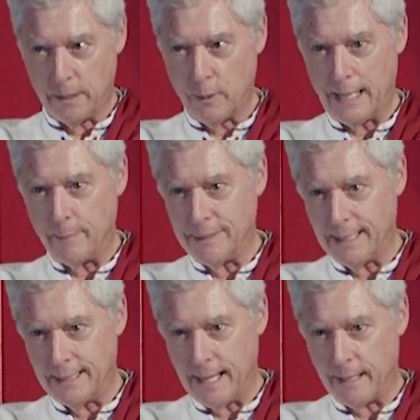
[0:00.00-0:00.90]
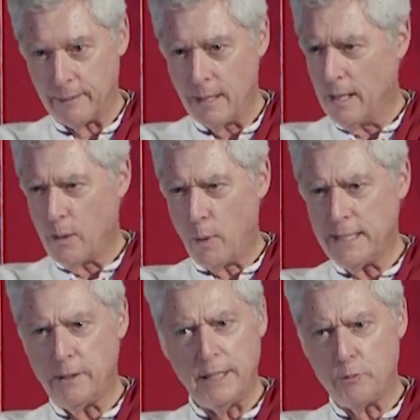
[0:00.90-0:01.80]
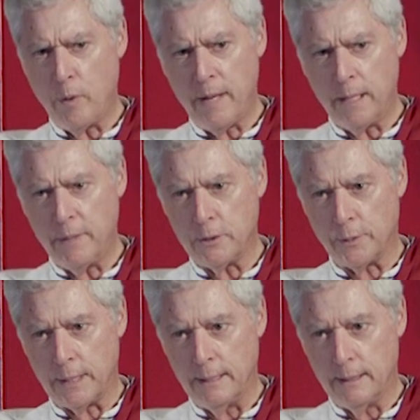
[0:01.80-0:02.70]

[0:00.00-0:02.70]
And what happens at death? Why should these remain a mystery?